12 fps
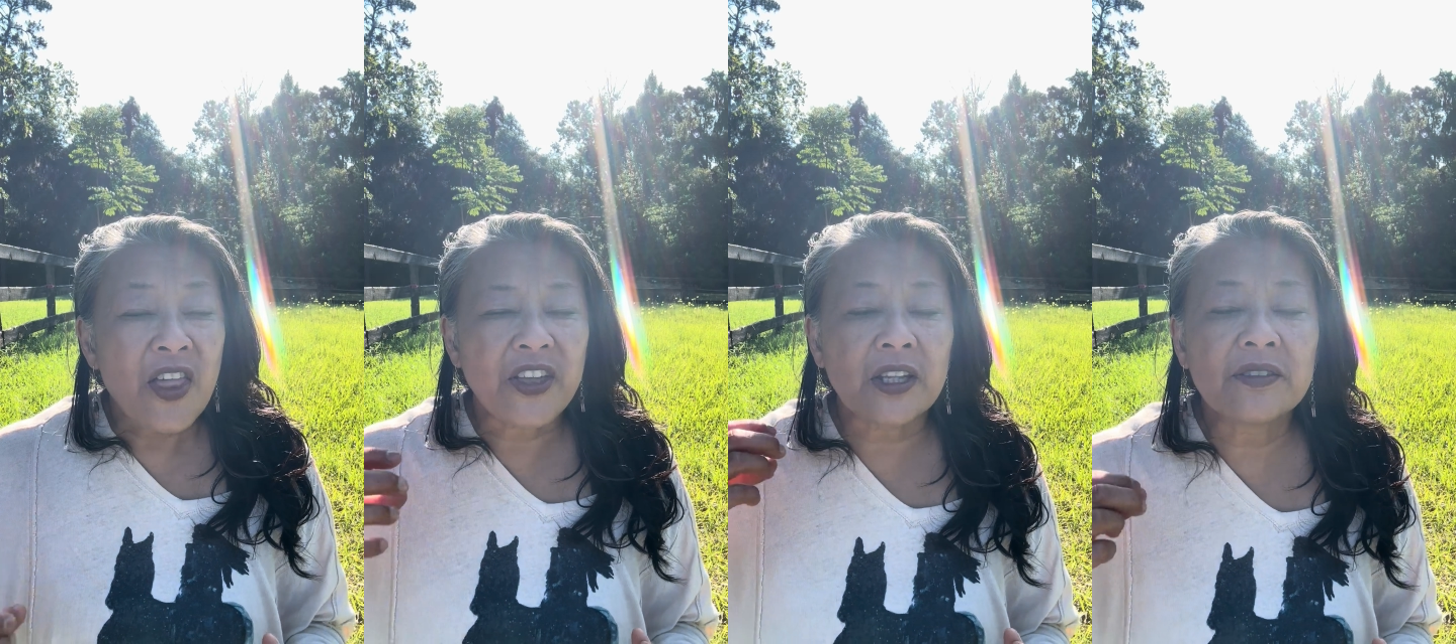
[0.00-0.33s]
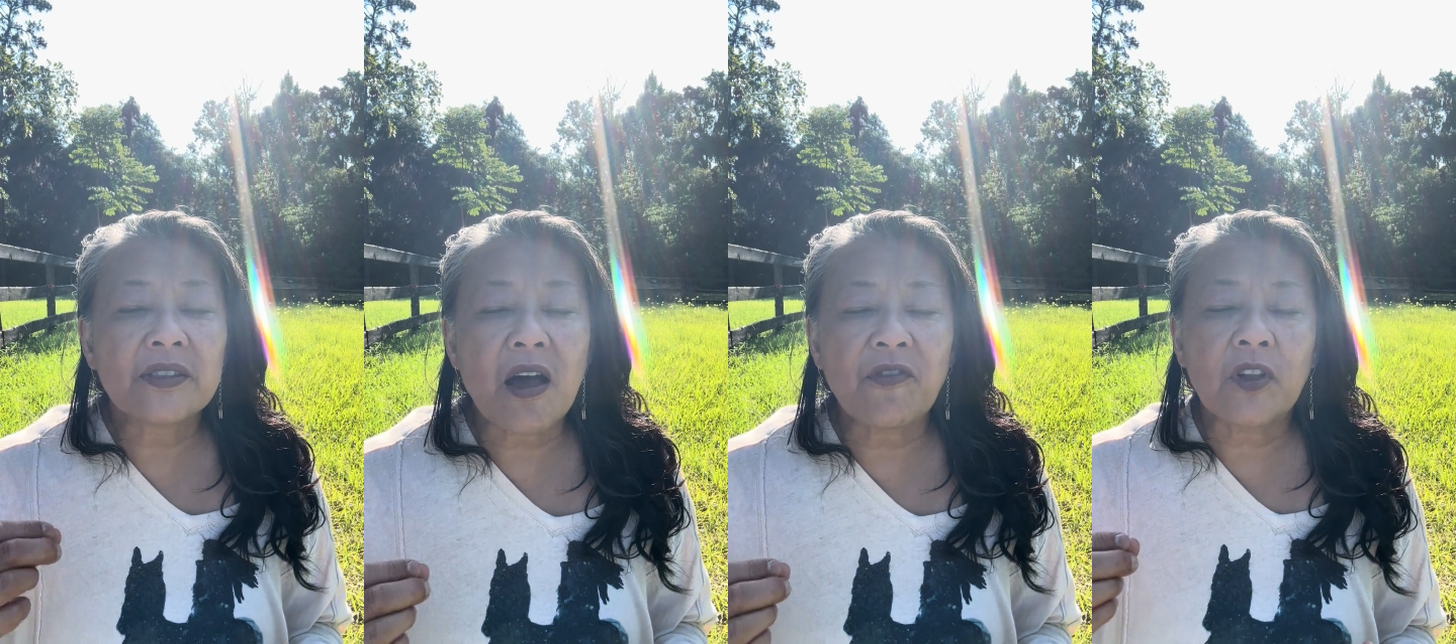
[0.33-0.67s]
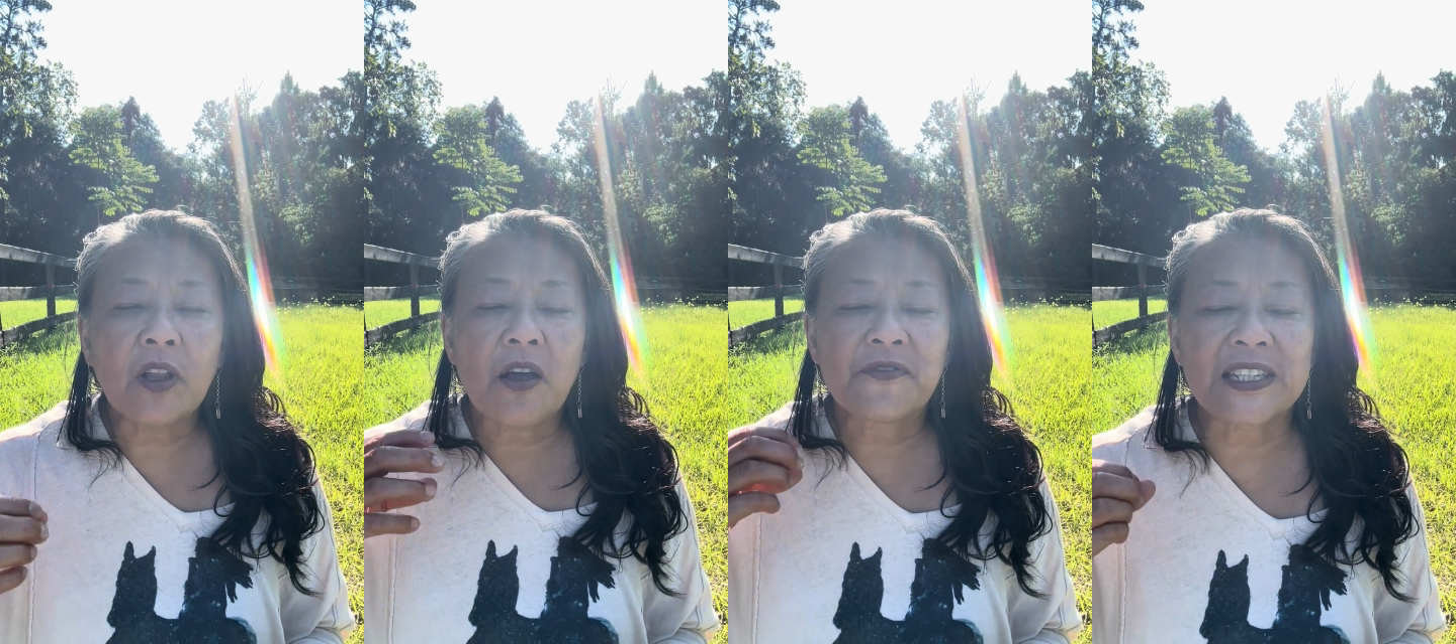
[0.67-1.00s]
the
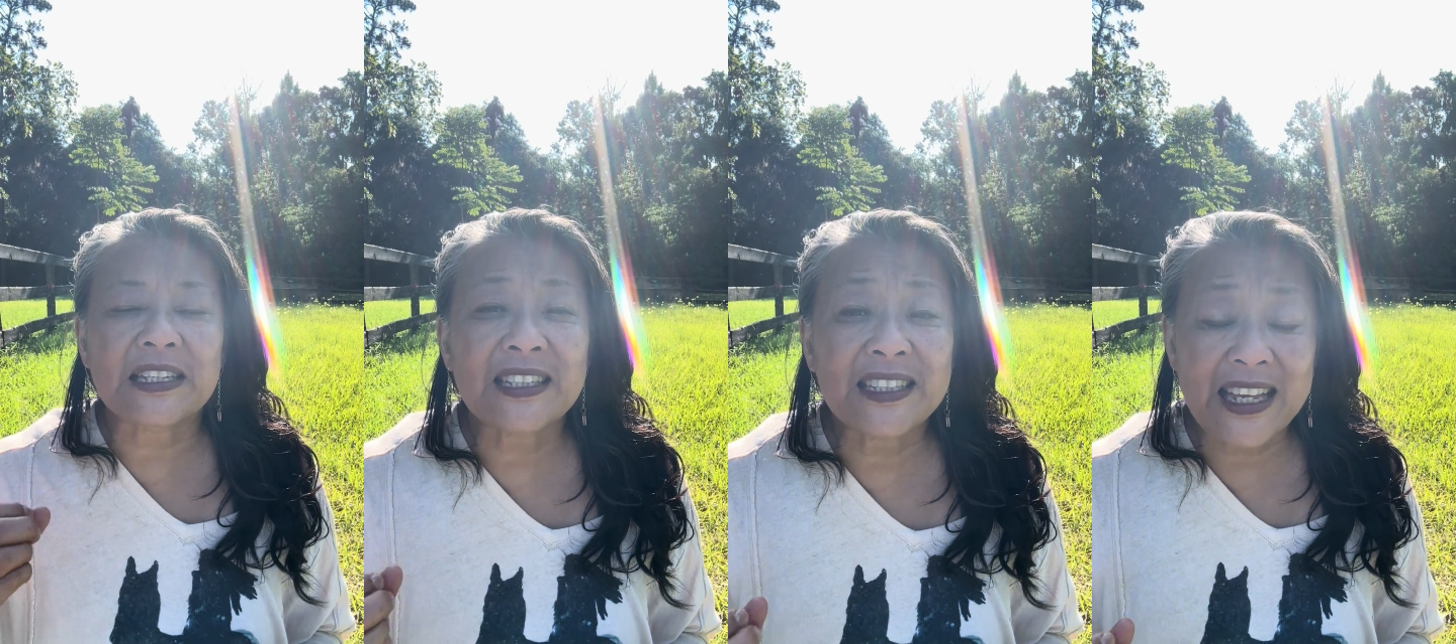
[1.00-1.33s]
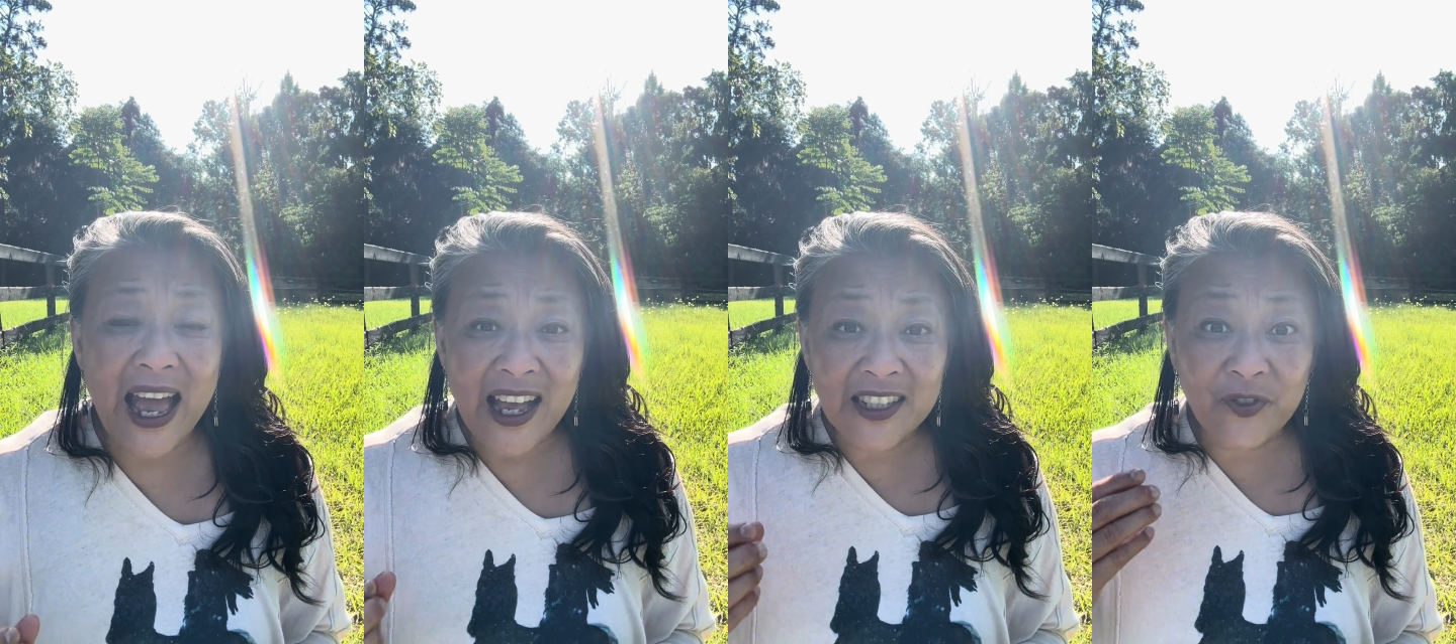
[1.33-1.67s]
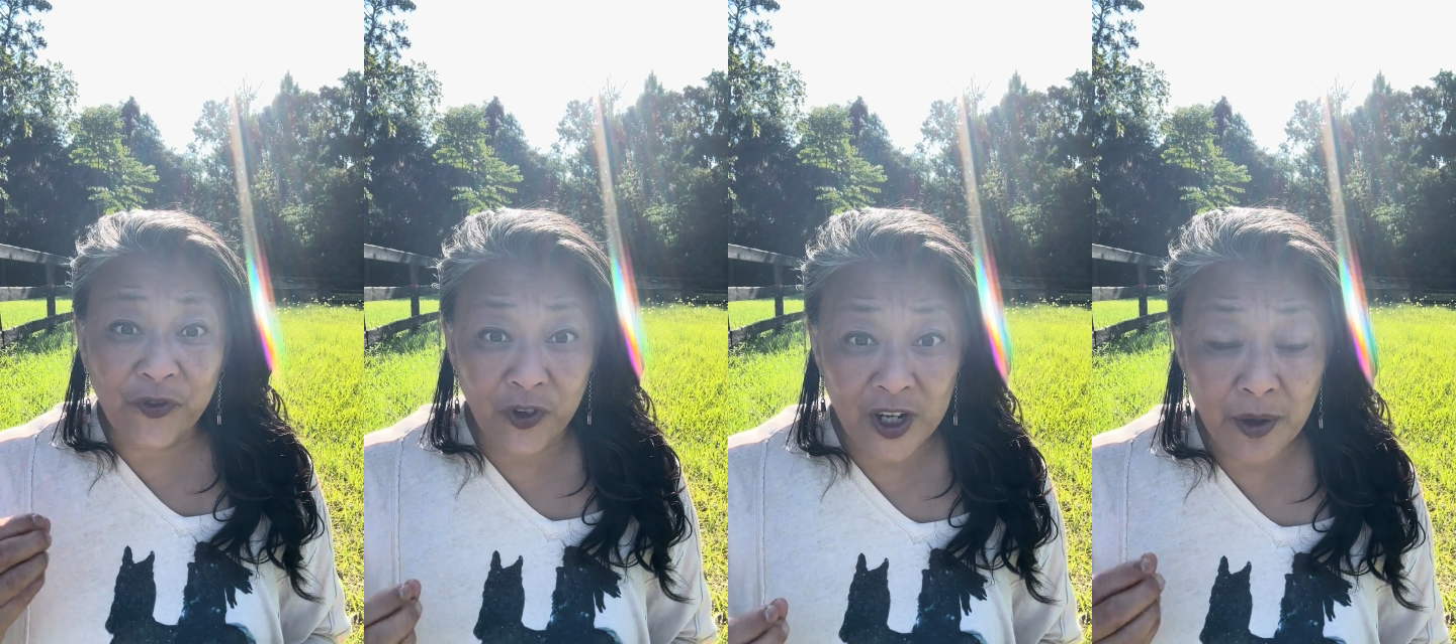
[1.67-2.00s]
level of success,
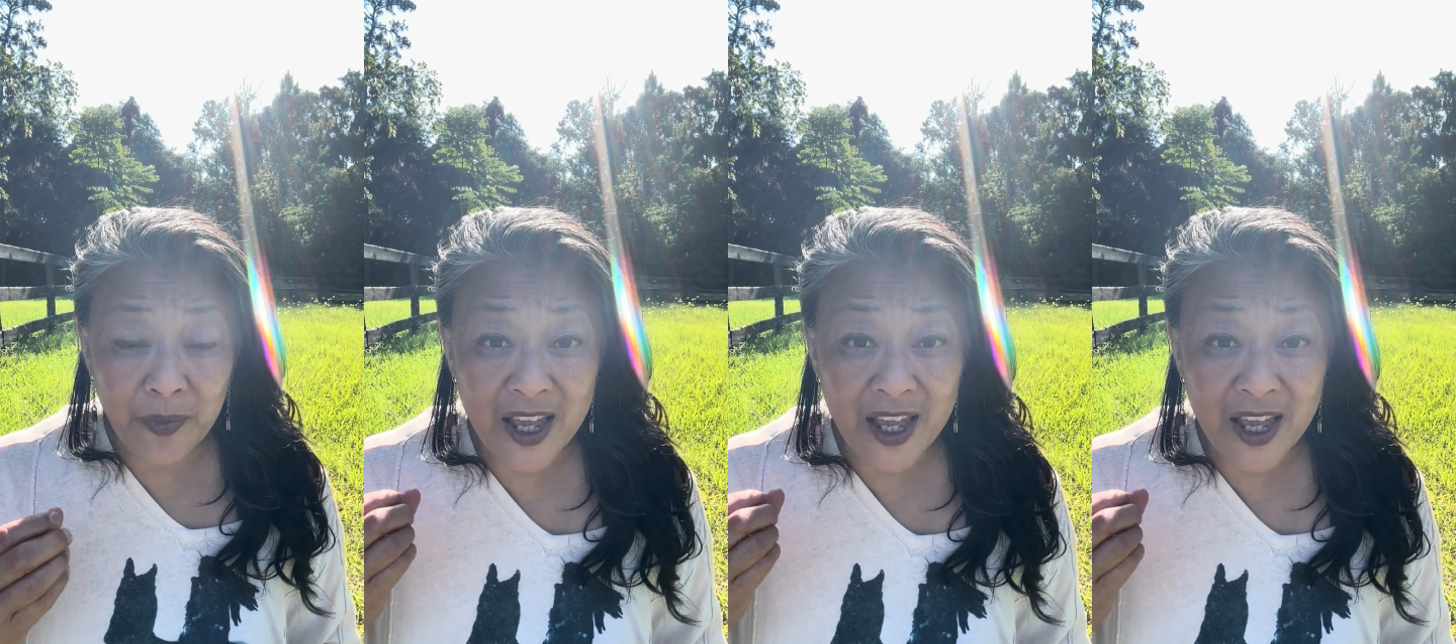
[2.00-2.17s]
freedom,